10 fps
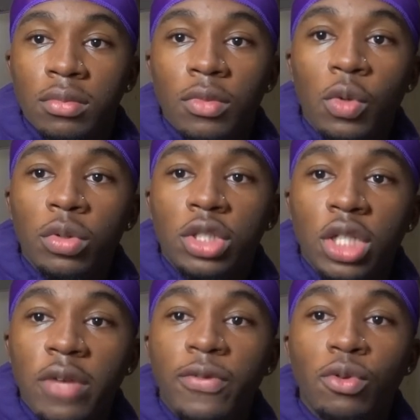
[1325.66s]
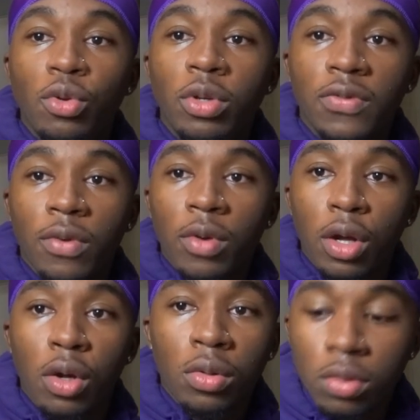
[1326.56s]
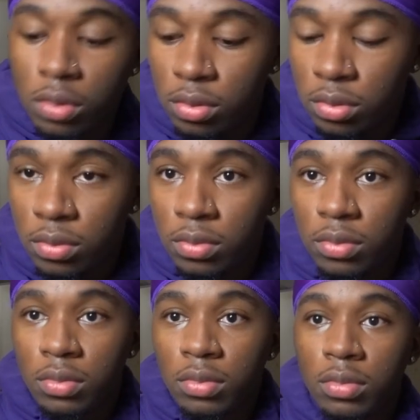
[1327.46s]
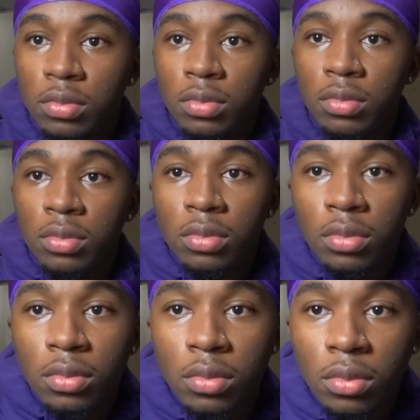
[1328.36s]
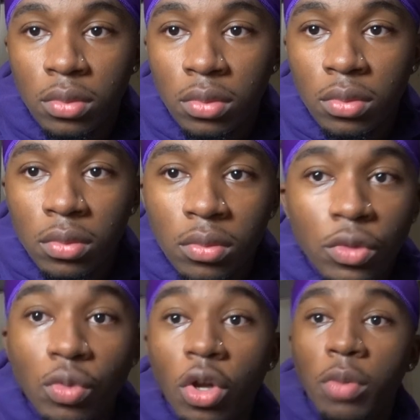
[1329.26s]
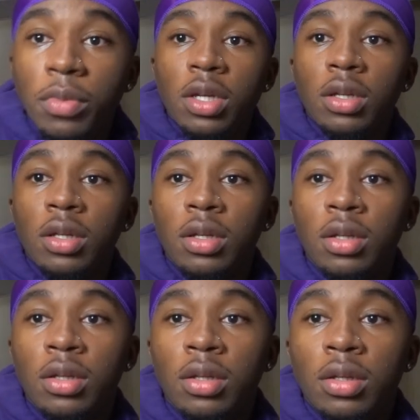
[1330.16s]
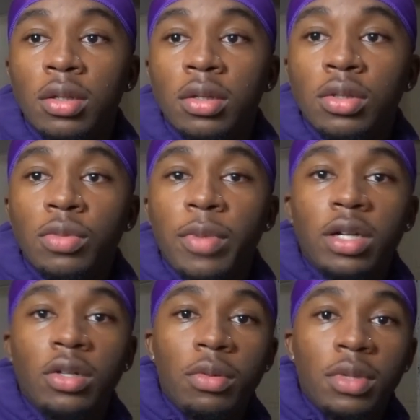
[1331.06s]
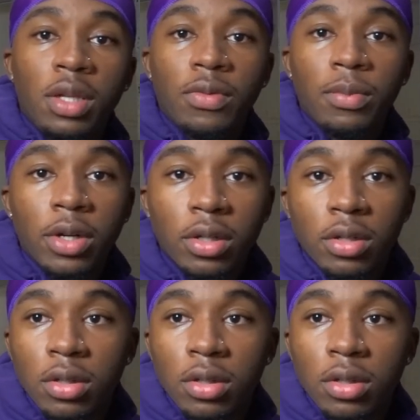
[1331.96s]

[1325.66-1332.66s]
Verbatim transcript: You a G if you do this for real. I think I know you. You know me? You, you about yeah. to know me even better.